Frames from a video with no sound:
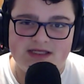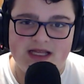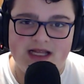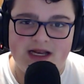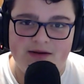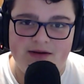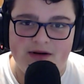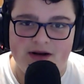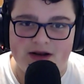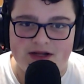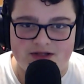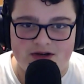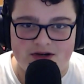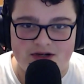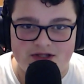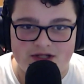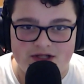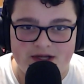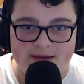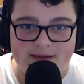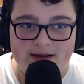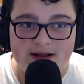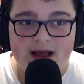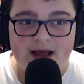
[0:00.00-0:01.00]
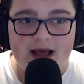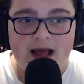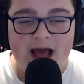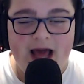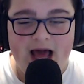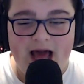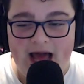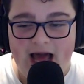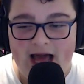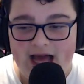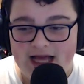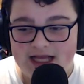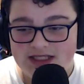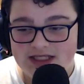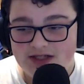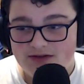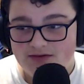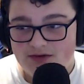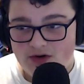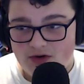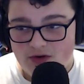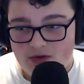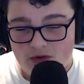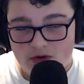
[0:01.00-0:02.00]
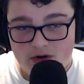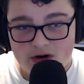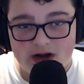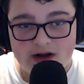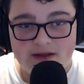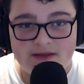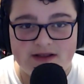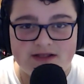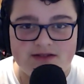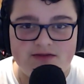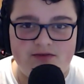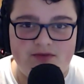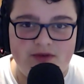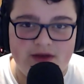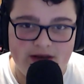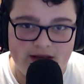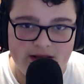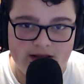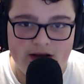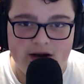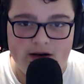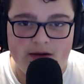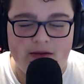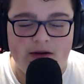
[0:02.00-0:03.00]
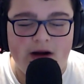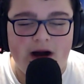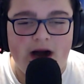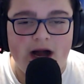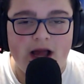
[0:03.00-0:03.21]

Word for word: that I want to start streaming. As of recording this video,